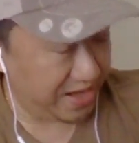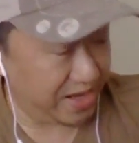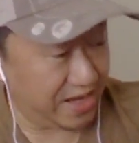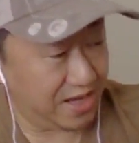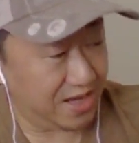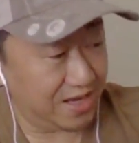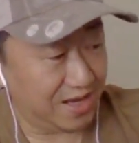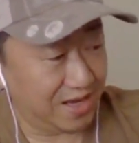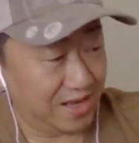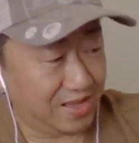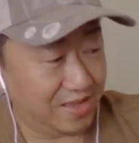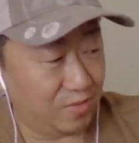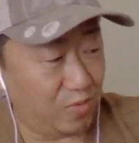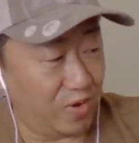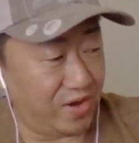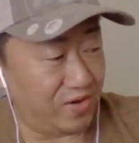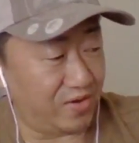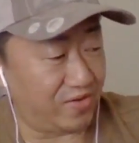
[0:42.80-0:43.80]
beanie, the
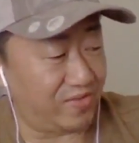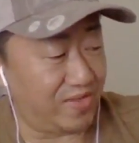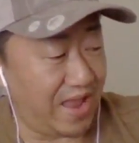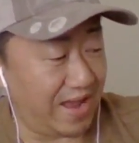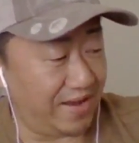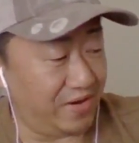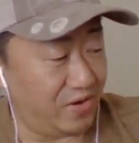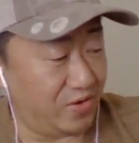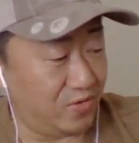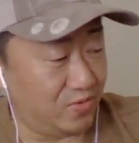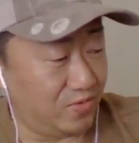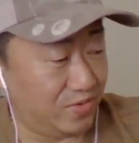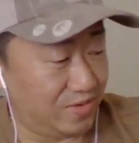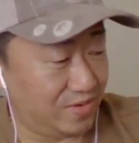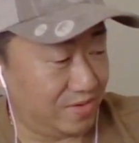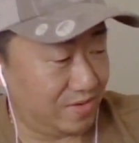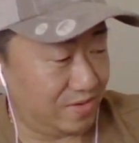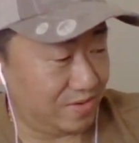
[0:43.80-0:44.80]
winner's Nano
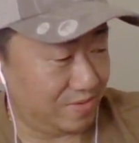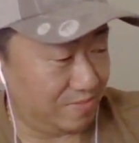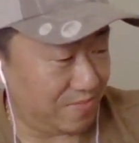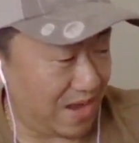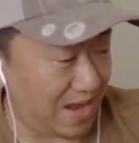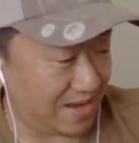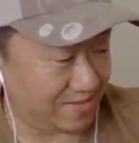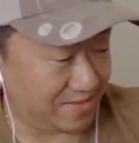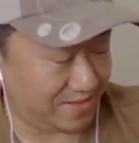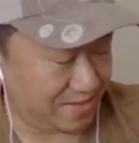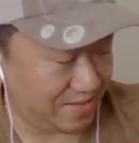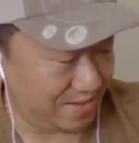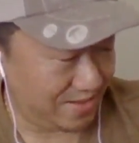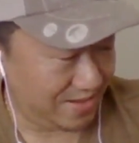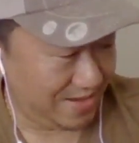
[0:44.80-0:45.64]
bot,